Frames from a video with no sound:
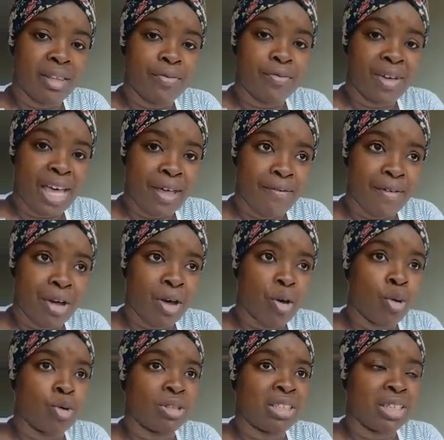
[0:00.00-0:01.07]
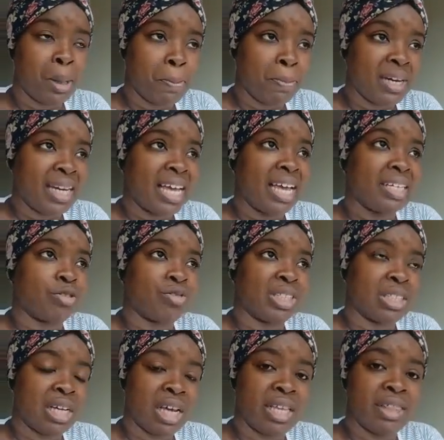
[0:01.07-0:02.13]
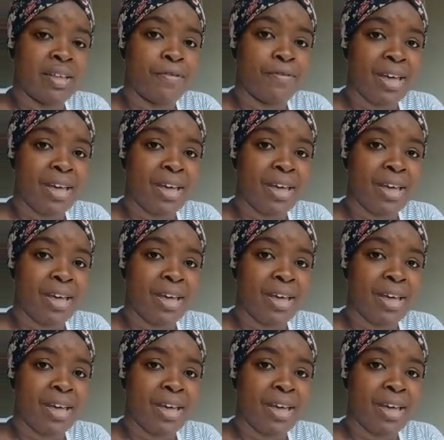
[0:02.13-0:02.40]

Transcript: the favor or somebody has returned the